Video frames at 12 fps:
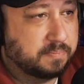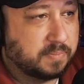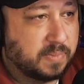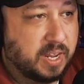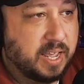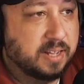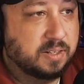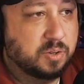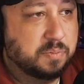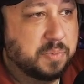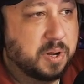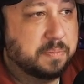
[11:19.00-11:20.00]
Had a little
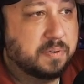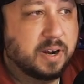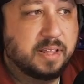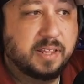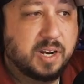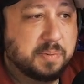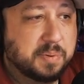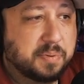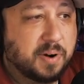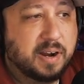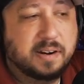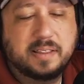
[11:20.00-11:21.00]
bump right there, but
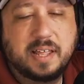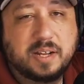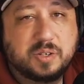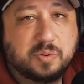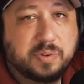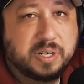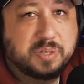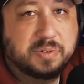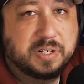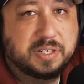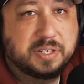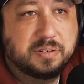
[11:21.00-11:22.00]
prior to that in
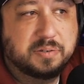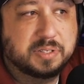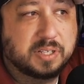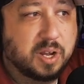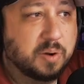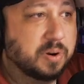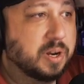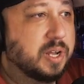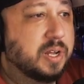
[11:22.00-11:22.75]
2022, it was lower.